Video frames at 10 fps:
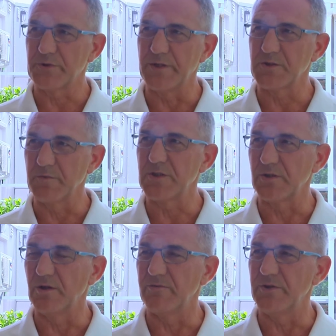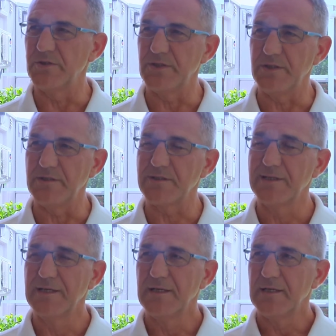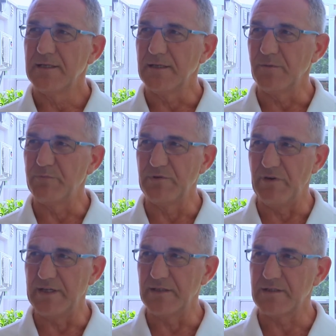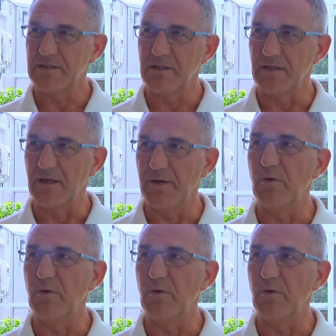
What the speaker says: transmission of the disease and prevent an